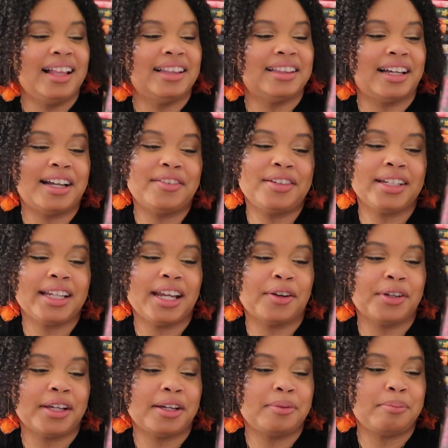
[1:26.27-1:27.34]
Love in a
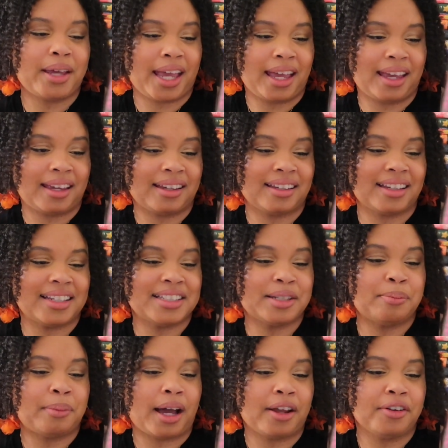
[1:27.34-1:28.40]
Carry-On Bag is a
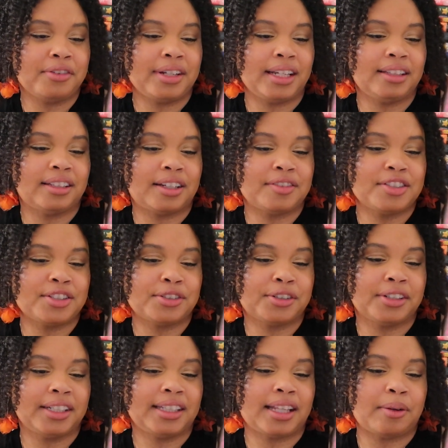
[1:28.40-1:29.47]
modern-day love
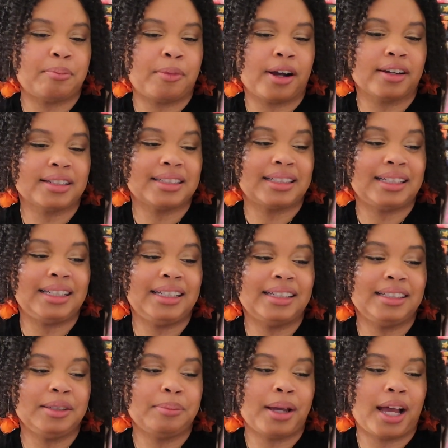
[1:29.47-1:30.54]
story that marks the
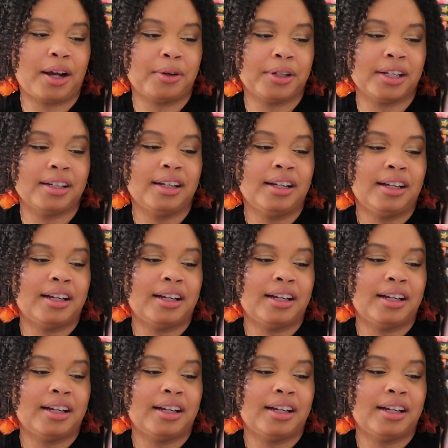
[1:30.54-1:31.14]
healing power